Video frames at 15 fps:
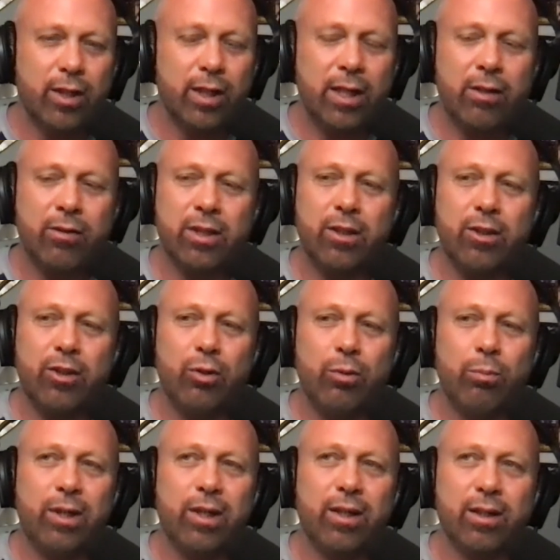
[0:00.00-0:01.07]
How can you
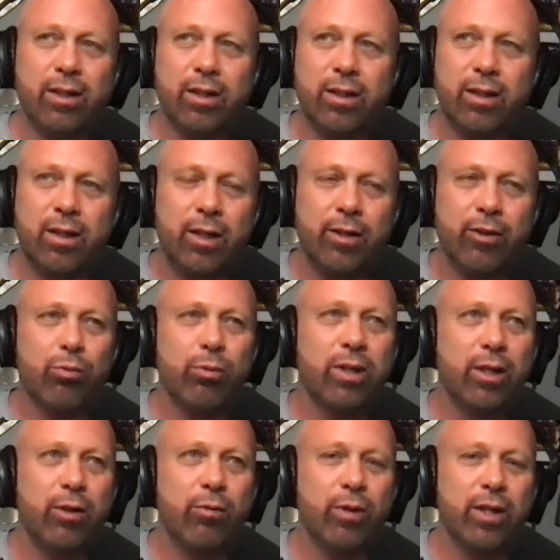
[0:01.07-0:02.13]
be honest with
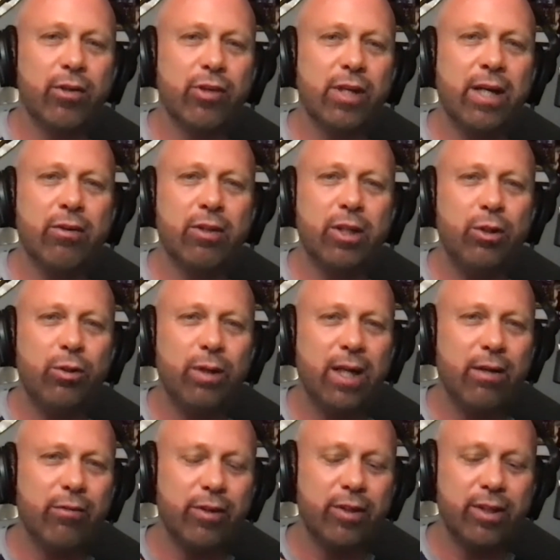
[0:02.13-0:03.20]
anyone else? How can you
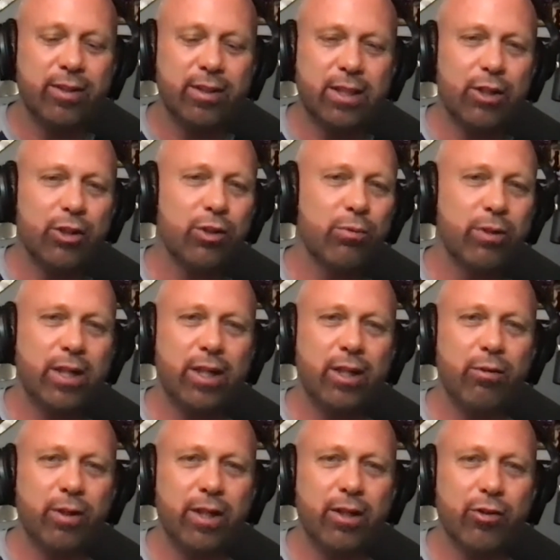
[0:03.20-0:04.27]
have a discussion with
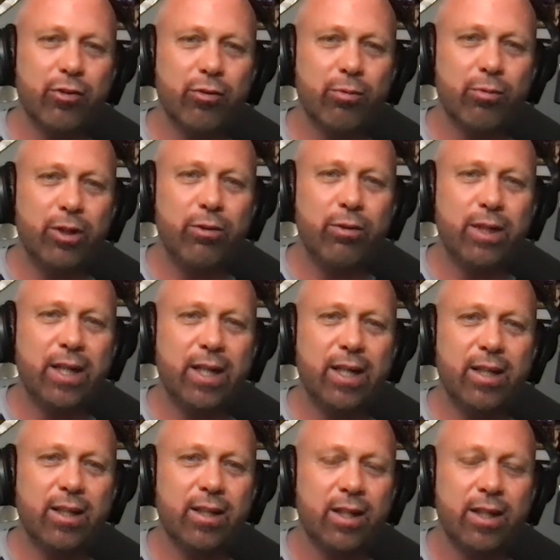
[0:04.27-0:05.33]
anyone else when you
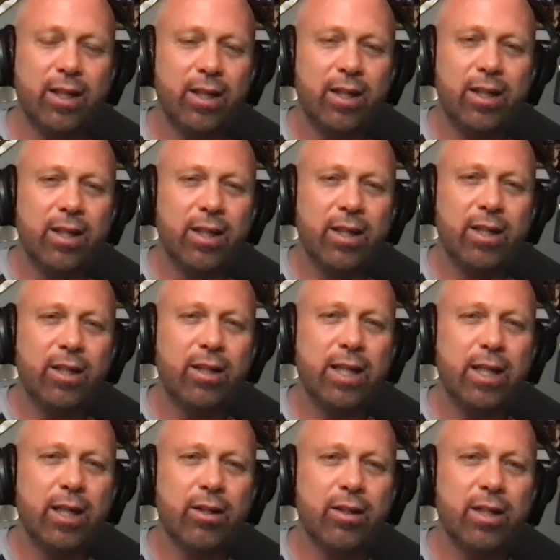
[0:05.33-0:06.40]
can't you
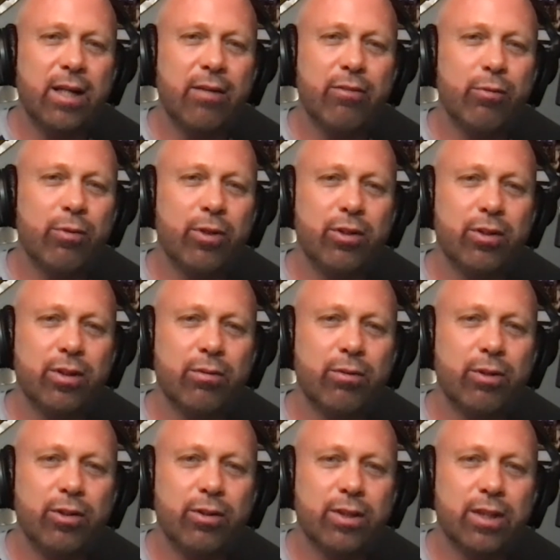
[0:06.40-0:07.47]
can't have it with your
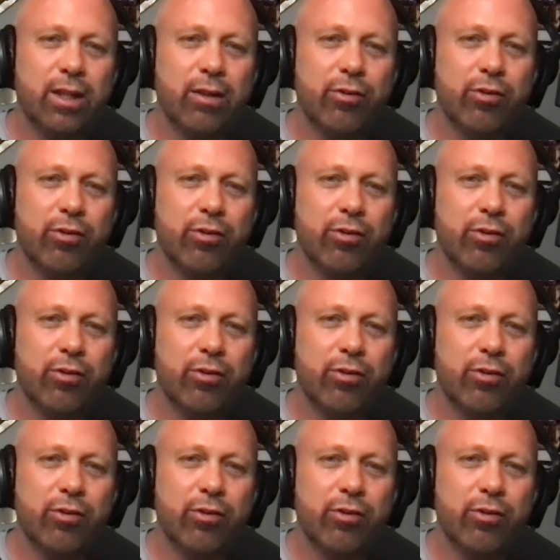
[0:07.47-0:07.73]
with yourself?